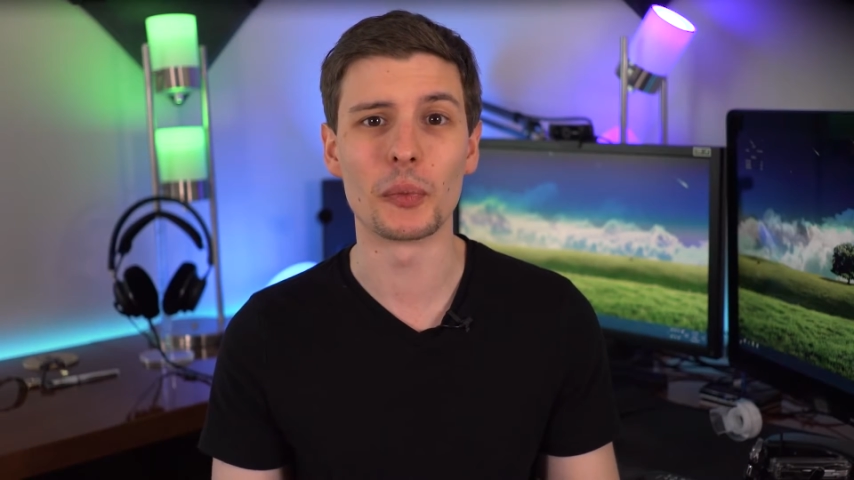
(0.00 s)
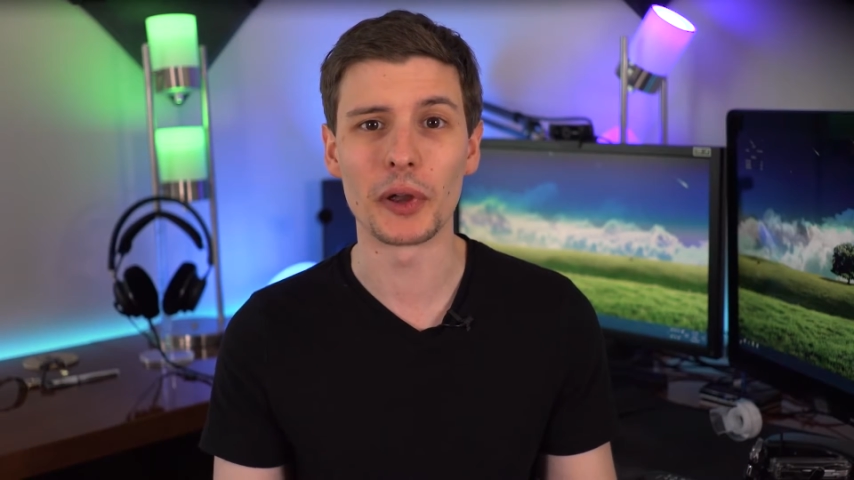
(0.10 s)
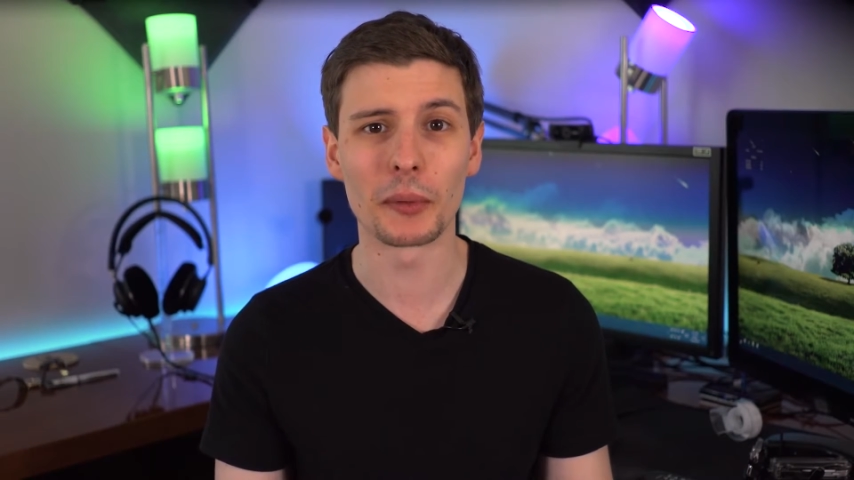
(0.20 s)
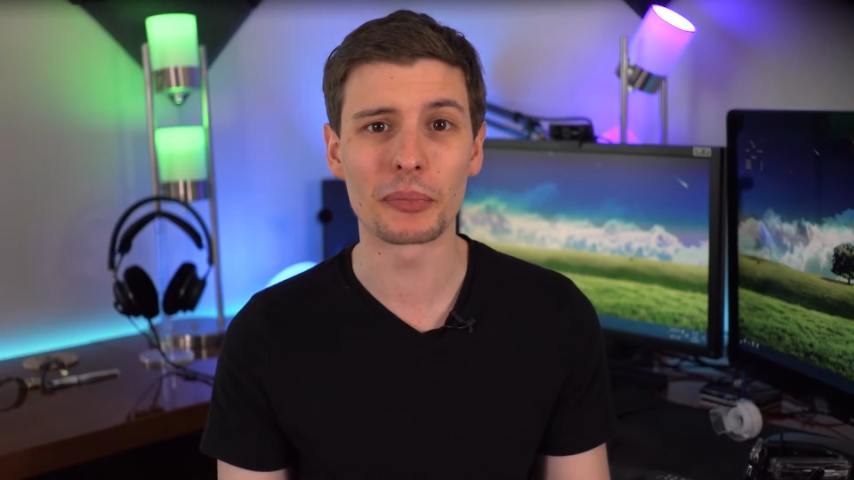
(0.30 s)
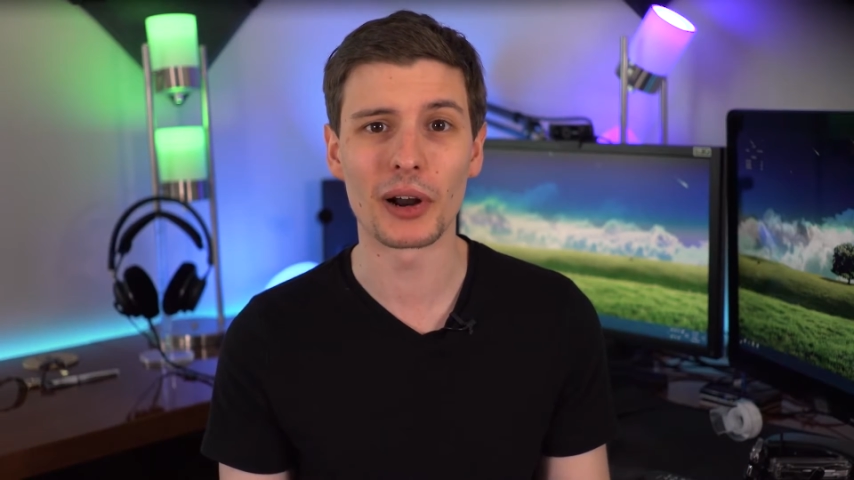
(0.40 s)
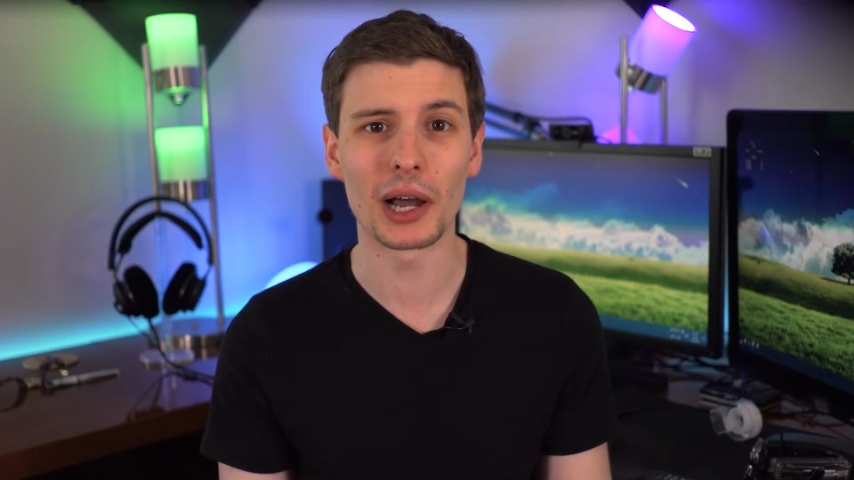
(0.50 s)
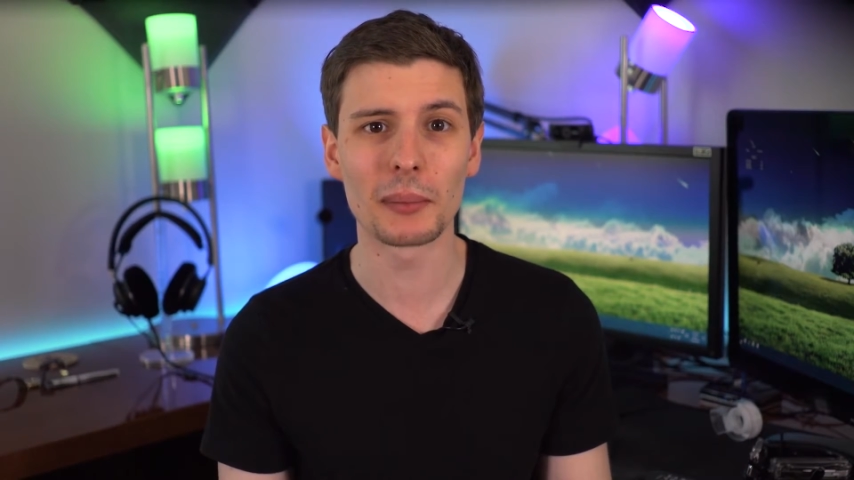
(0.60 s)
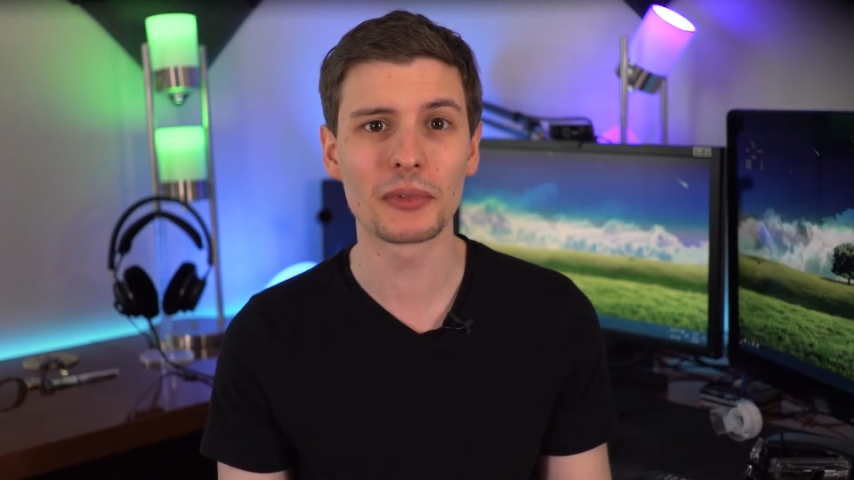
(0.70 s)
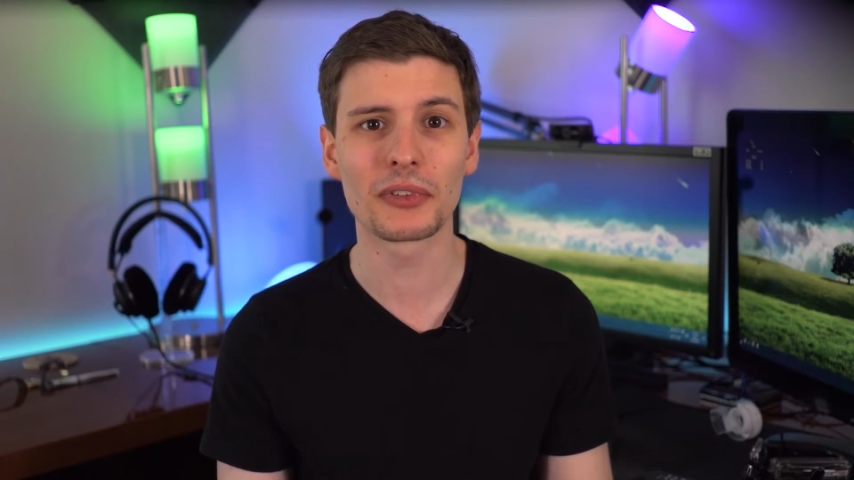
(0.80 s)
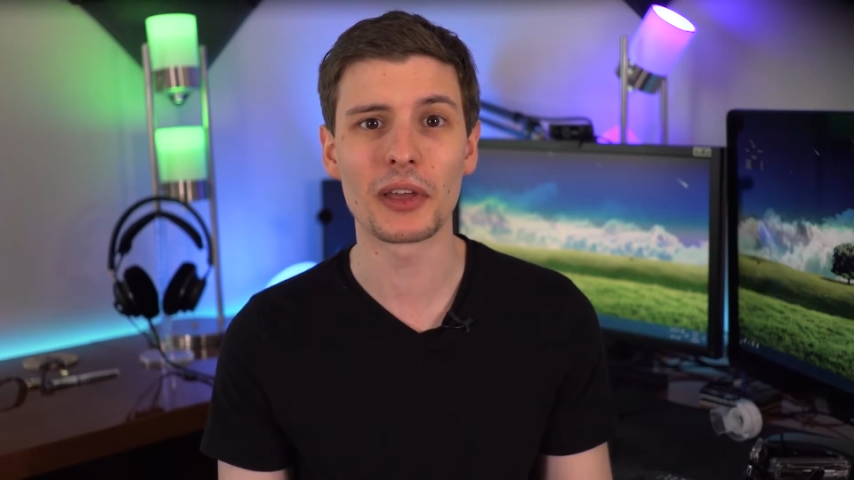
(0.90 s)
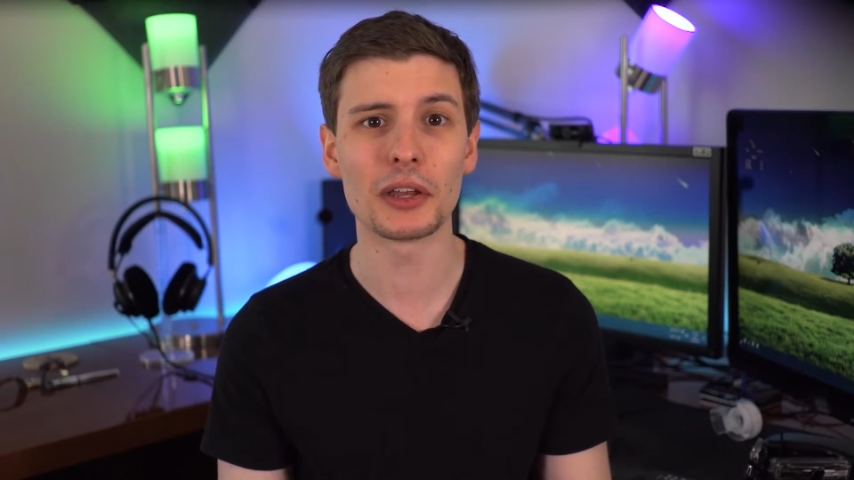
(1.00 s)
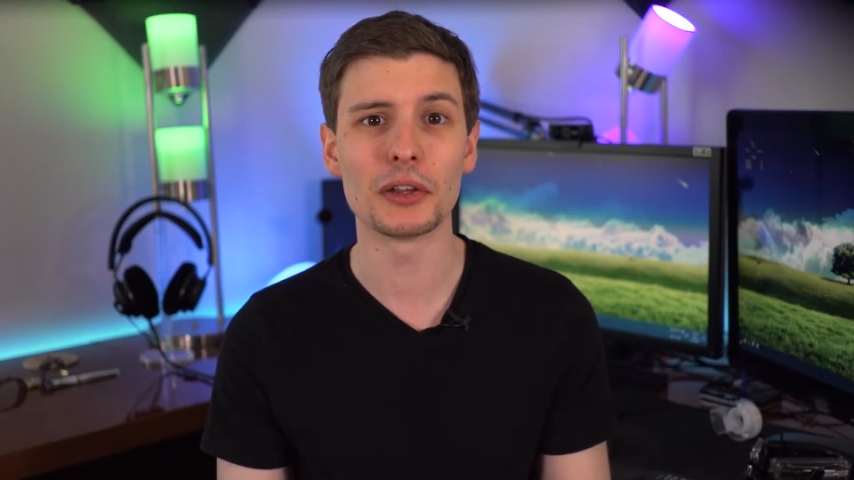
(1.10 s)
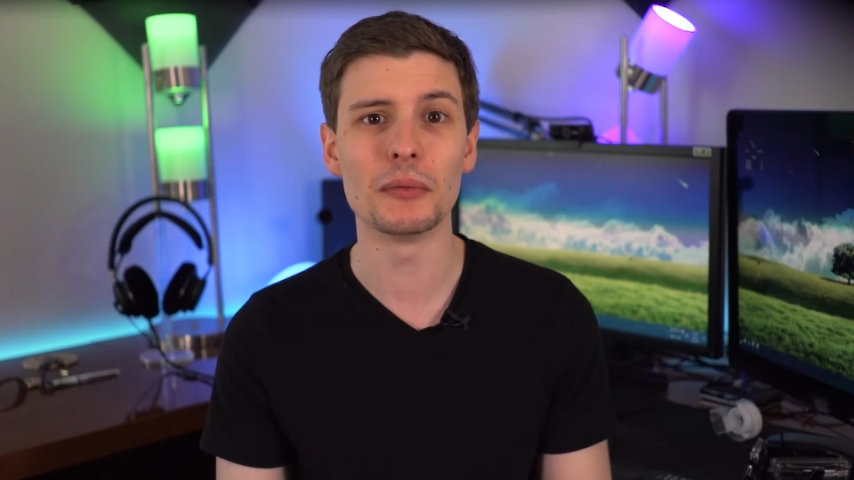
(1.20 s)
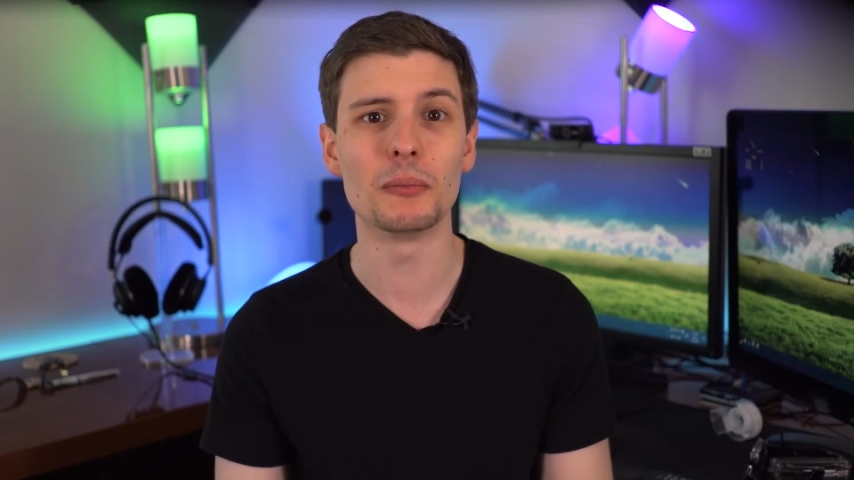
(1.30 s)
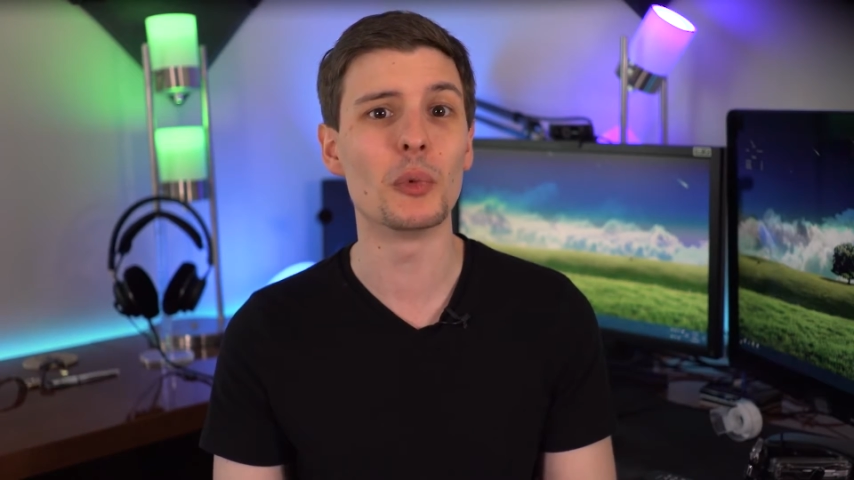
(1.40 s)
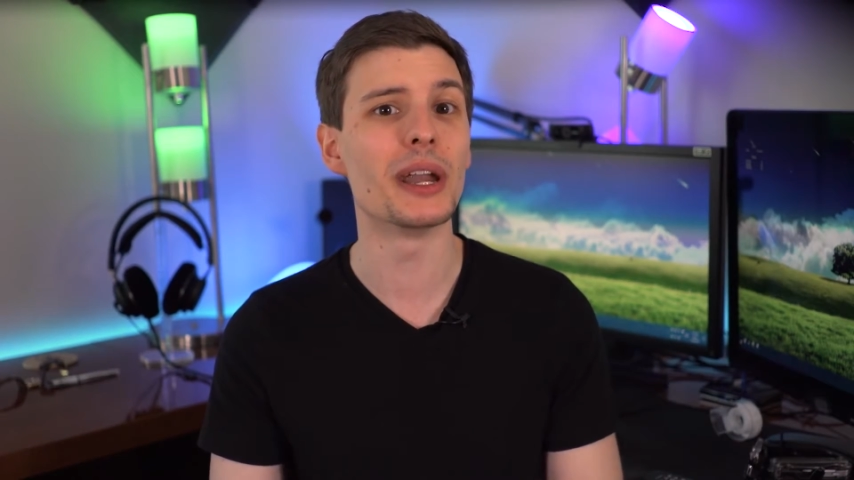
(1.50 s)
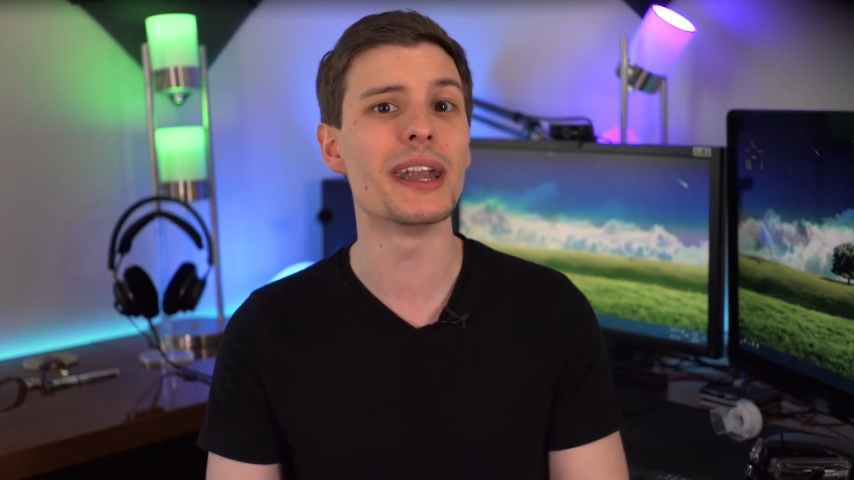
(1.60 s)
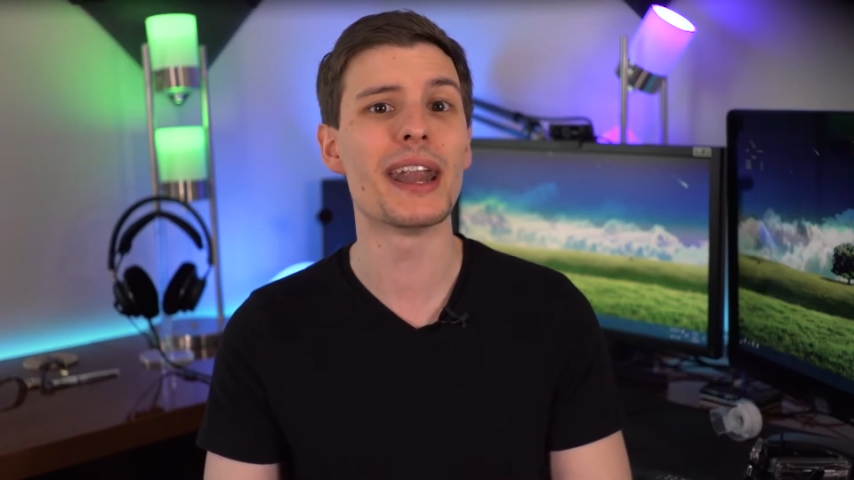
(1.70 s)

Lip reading: weird problems that you would